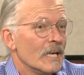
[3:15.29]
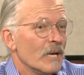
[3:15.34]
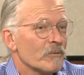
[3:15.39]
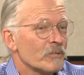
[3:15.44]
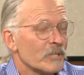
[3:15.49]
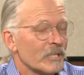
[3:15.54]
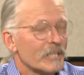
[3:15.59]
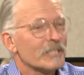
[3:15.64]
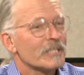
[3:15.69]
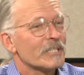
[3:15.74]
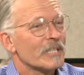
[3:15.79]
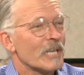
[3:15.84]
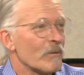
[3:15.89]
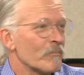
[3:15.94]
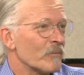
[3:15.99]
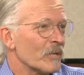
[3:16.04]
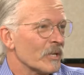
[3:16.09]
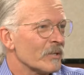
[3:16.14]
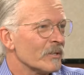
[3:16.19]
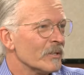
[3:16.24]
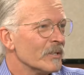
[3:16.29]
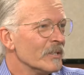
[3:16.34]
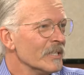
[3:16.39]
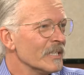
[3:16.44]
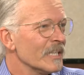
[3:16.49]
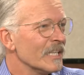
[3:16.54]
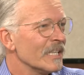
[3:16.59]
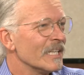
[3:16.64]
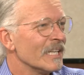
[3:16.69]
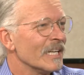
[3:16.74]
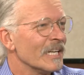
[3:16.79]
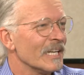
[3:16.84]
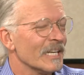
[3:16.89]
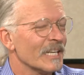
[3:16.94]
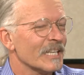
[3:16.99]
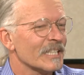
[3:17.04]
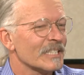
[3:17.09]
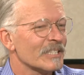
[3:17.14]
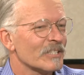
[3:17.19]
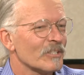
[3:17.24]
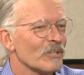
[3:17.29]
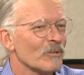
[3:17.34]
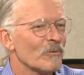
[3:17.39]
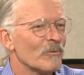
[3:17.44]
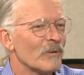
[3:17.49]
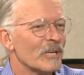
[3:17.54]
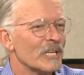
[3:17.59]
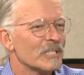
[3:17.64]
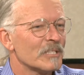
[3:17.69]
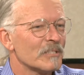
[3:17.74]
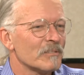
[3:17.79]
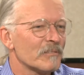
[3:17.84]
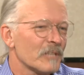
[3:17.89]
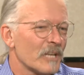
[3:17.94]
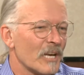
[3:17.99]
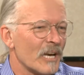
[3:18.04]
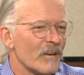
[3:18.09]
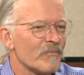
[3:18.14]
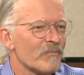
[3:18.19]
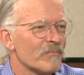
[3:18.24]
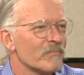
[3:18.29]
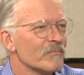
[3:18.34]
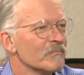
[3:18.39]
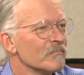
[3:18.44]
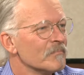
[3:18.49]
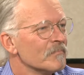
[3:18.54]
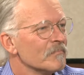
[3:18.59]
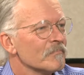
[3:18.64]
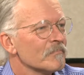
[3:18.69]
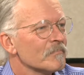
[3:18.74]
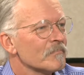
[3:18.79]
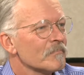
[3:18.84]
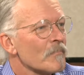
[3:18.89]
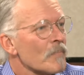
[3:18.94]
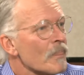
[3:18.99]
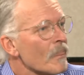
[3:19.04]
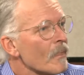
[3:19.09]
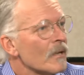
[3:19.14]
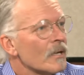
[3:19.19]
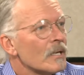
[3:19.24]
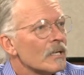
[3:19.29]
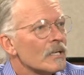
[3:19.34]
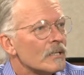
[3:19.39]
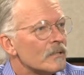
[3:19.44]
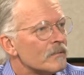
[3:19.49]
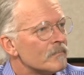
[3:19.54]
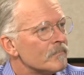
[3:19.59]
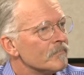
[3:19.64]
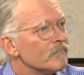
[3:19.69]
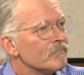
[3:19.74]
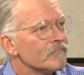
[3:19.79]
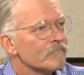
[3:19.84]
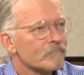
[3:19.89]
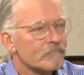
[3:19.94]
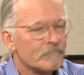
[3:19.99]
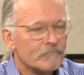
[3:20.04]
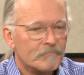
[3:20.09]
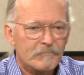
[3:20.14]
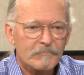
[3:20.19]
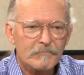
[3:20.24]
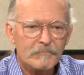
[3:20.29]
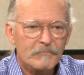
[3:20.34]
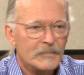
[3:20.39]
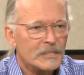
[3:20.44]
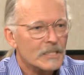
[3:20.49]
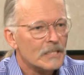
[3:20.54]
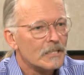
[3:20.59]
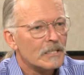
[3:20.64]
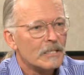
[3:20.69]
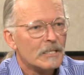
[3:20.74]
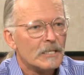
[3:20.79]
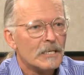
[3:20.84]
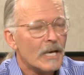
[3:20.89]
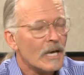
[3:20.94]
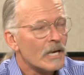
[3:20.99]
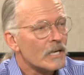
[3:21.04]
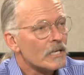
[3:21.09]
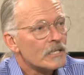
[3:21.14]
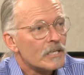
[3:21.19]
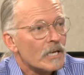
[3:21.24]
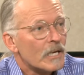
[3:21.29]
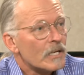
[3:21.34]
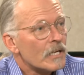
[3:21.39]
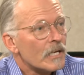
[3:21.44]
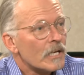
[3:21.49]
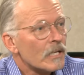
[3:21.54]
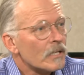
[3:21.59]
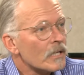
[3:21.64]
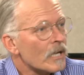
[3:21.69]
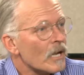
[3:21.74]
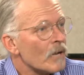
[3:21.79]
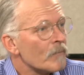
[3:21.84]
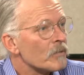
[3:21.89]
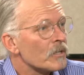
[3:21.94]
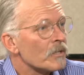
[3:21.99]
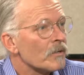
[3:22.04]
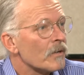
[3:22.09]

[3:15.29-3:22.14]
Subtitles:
I was a little skeptical, so we Because you were 10 and all you had known was... Yeah, he died in a helicopter